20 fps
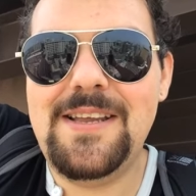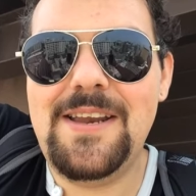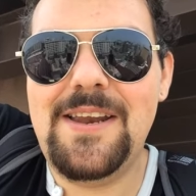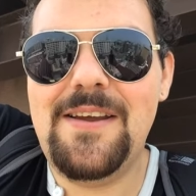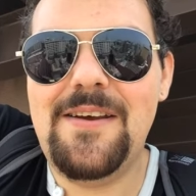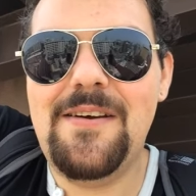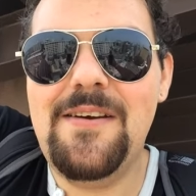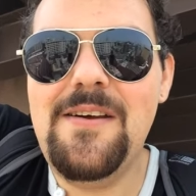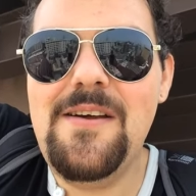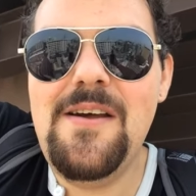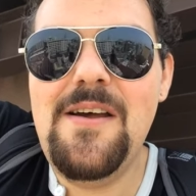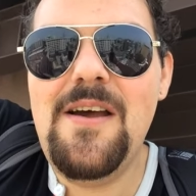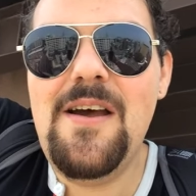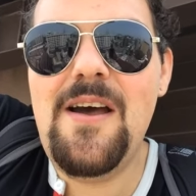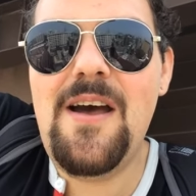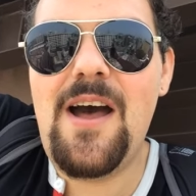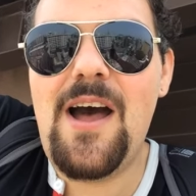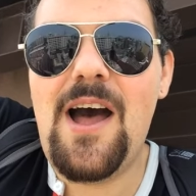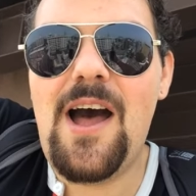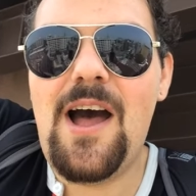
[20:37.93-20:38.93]
you know.
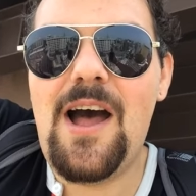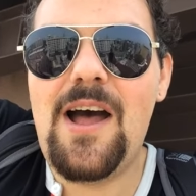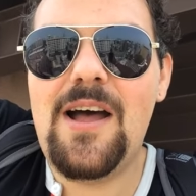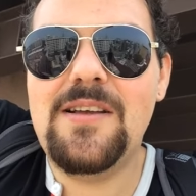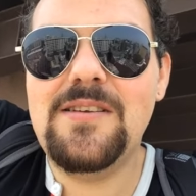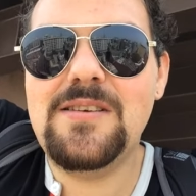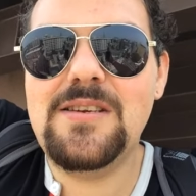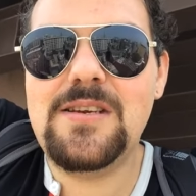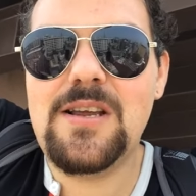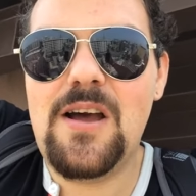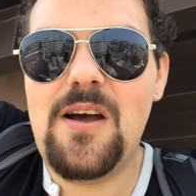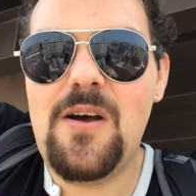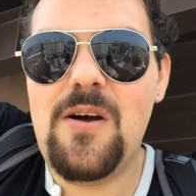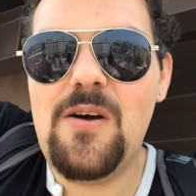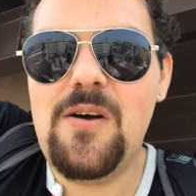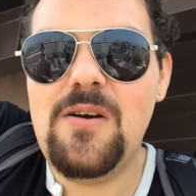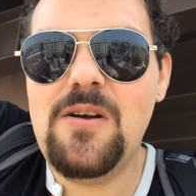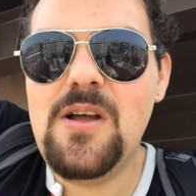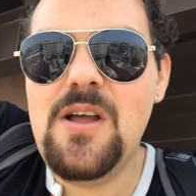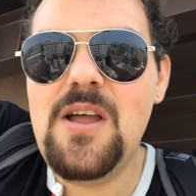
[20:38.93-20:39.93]
Uh,
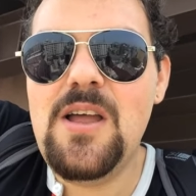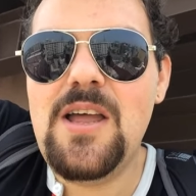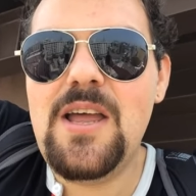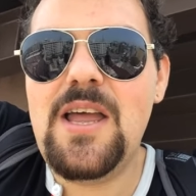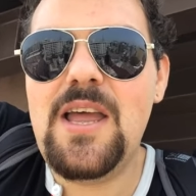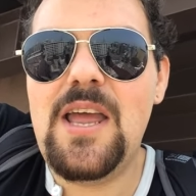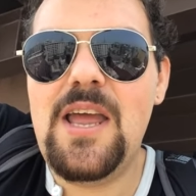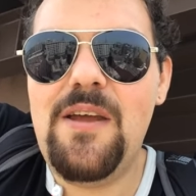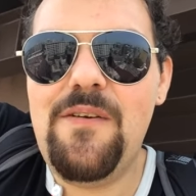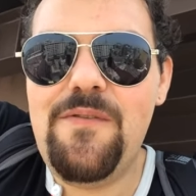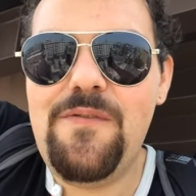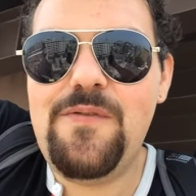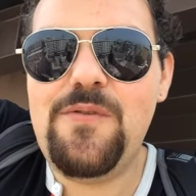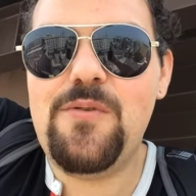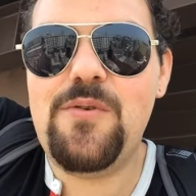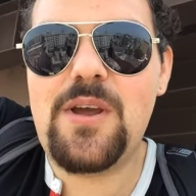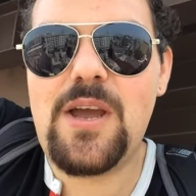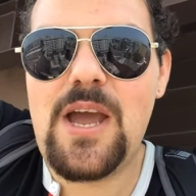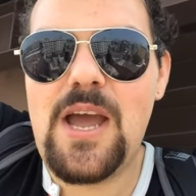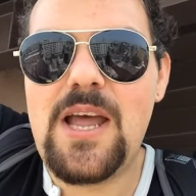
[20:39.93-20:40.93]
so if
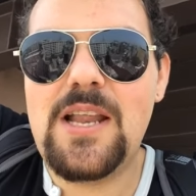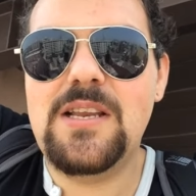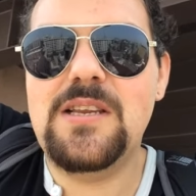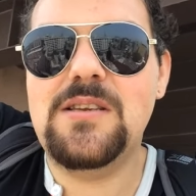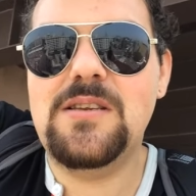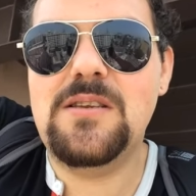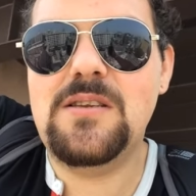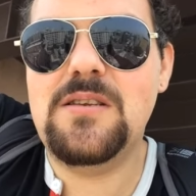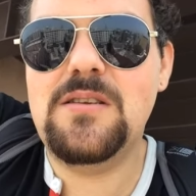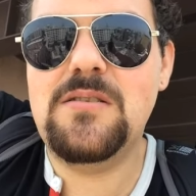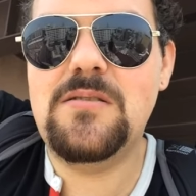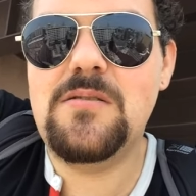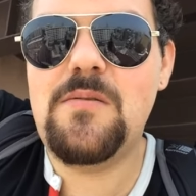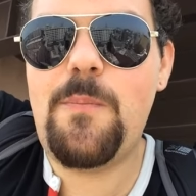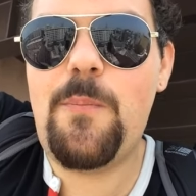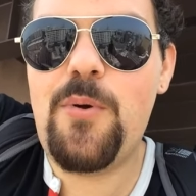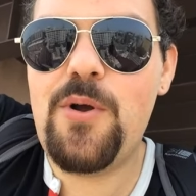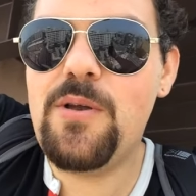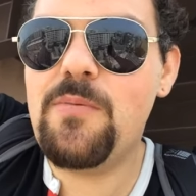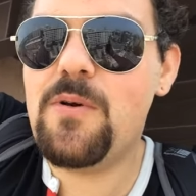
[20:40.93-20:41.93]
you can,
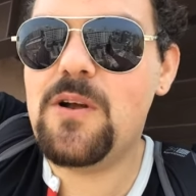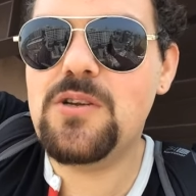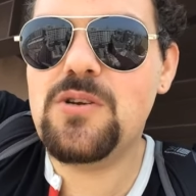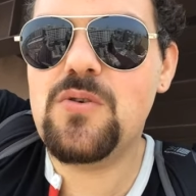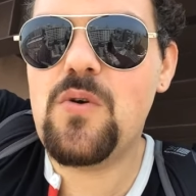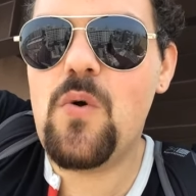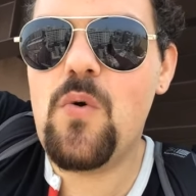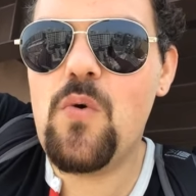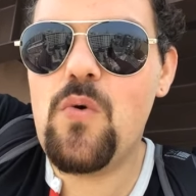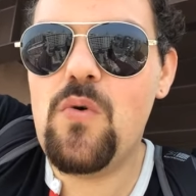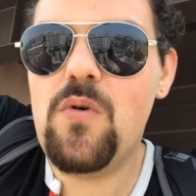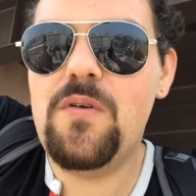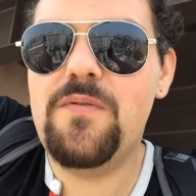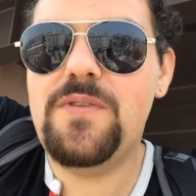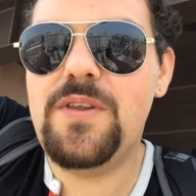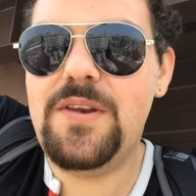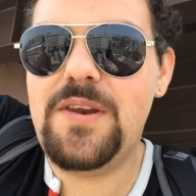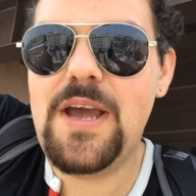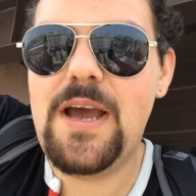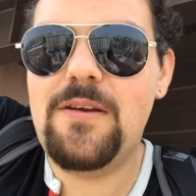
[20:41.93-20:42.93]
pretty much all
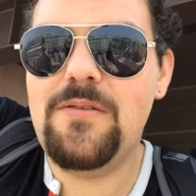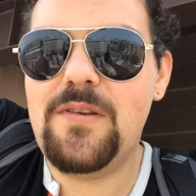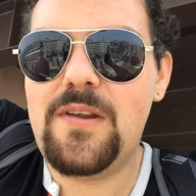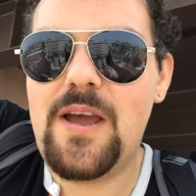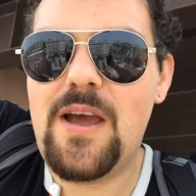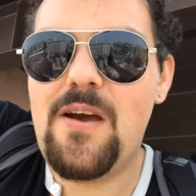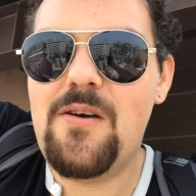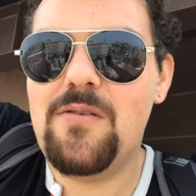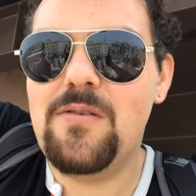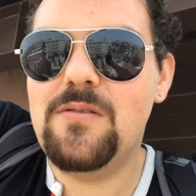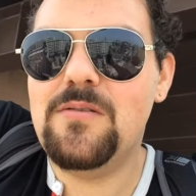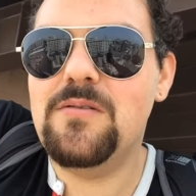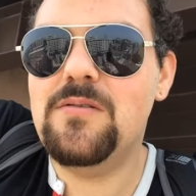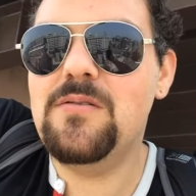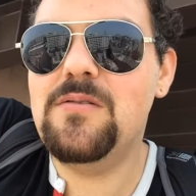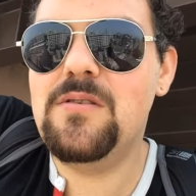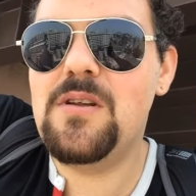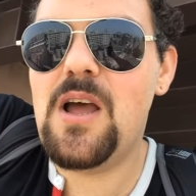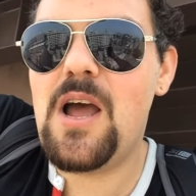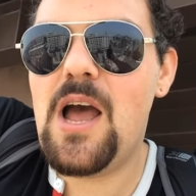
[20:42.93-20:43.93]
of the downtown
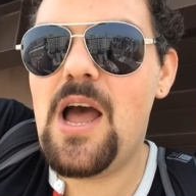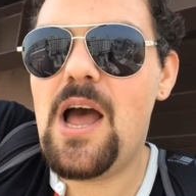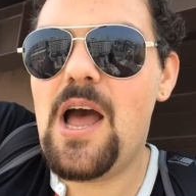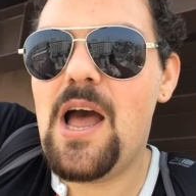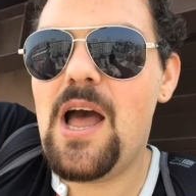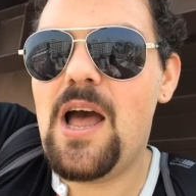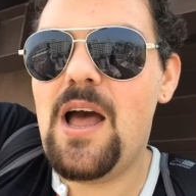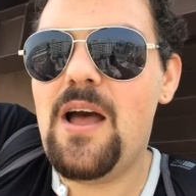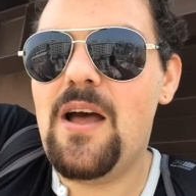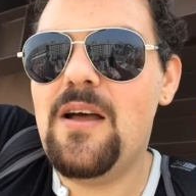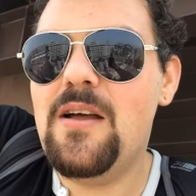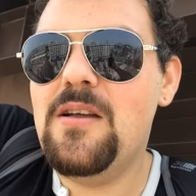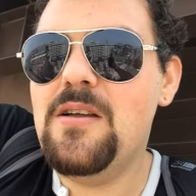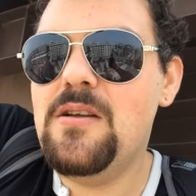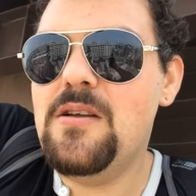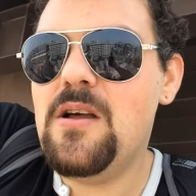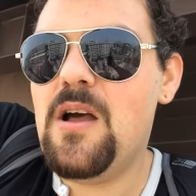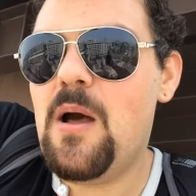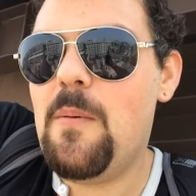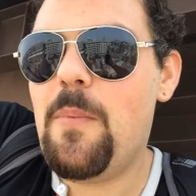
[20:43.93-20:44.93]
uh,
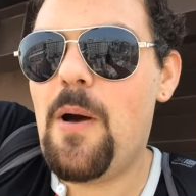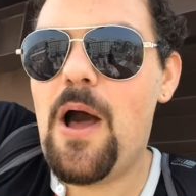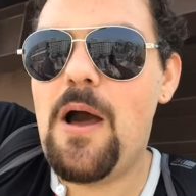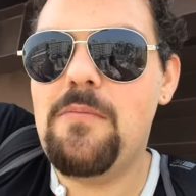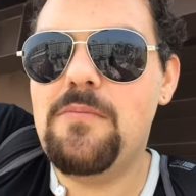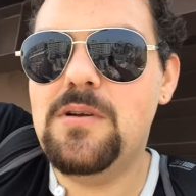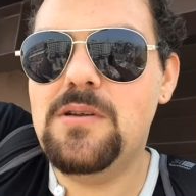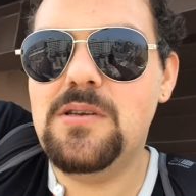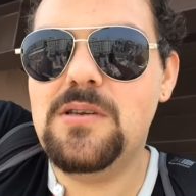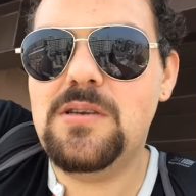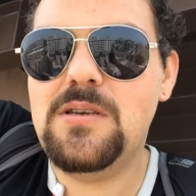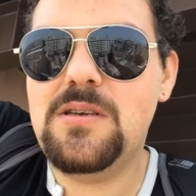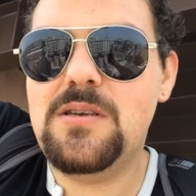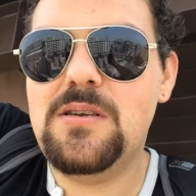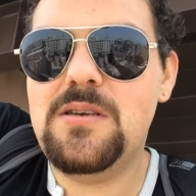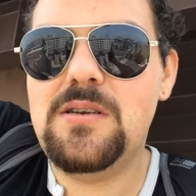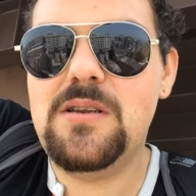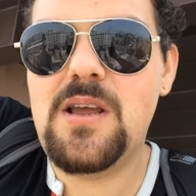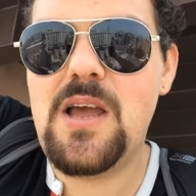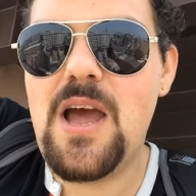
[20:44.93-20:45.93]

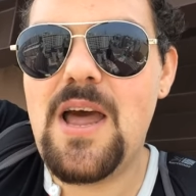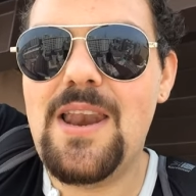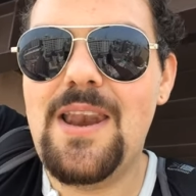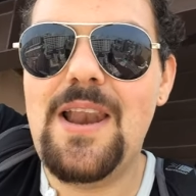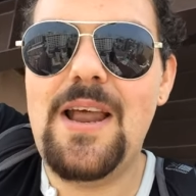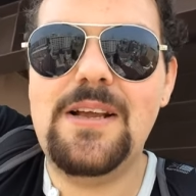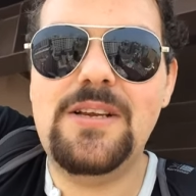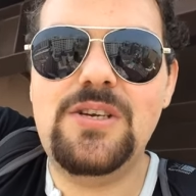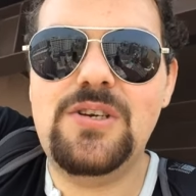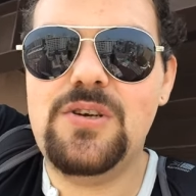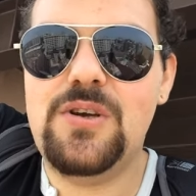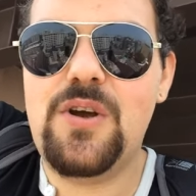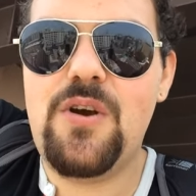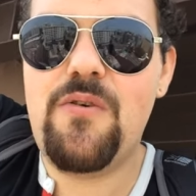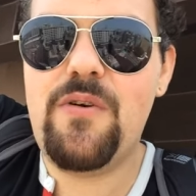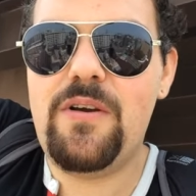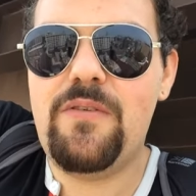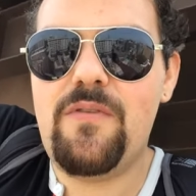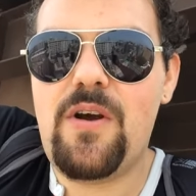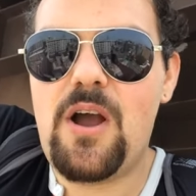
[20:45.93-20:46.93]
apartments unless you're
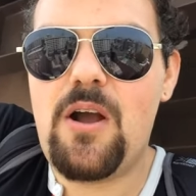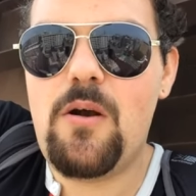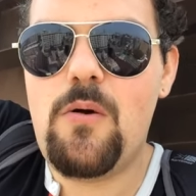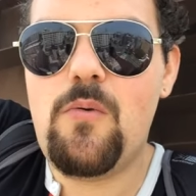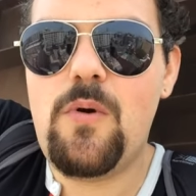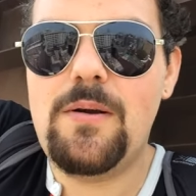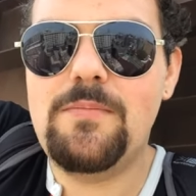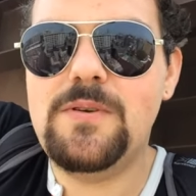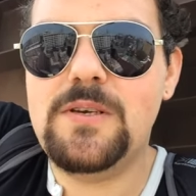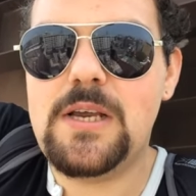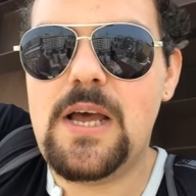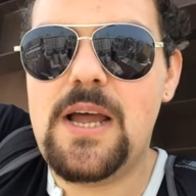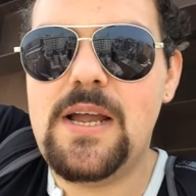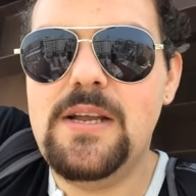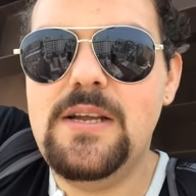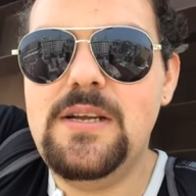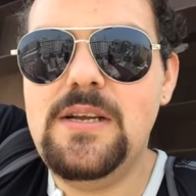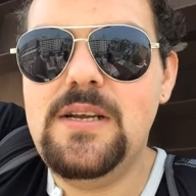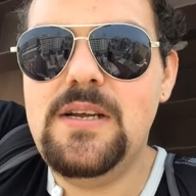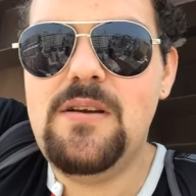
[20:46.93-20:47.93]
going via a website,
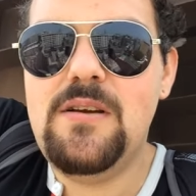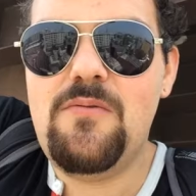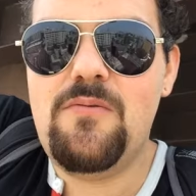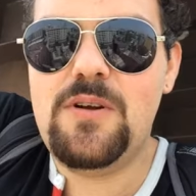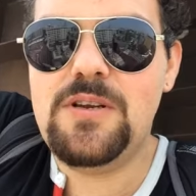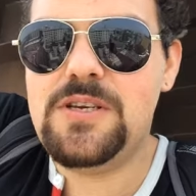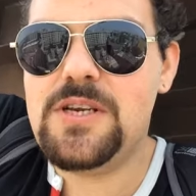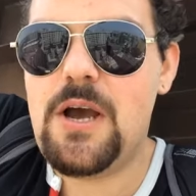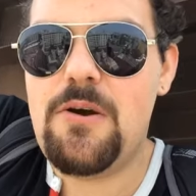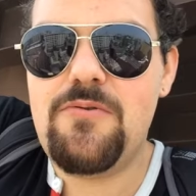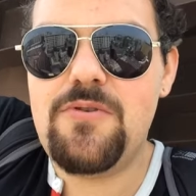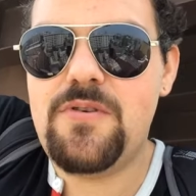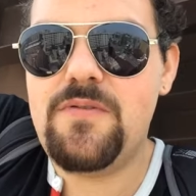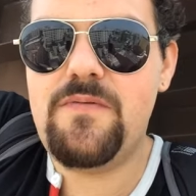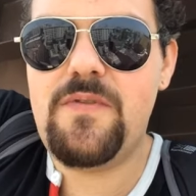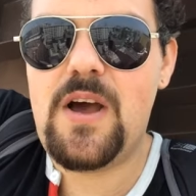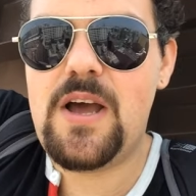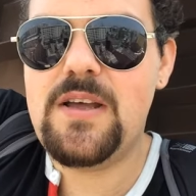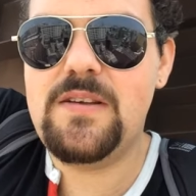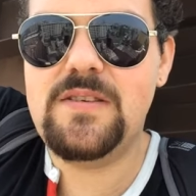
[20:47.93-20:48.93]
which I would
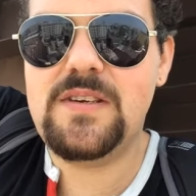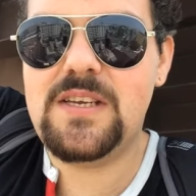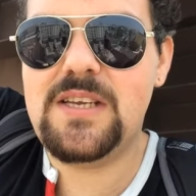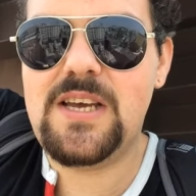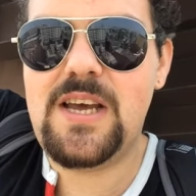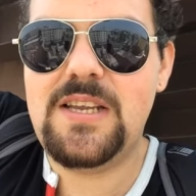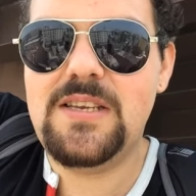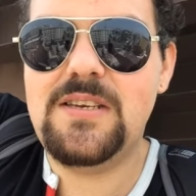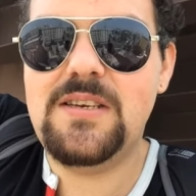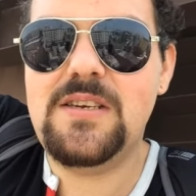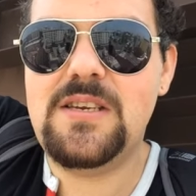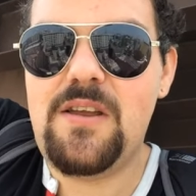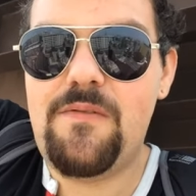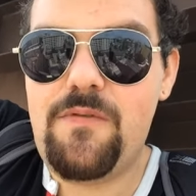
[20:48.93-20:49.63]
advise against.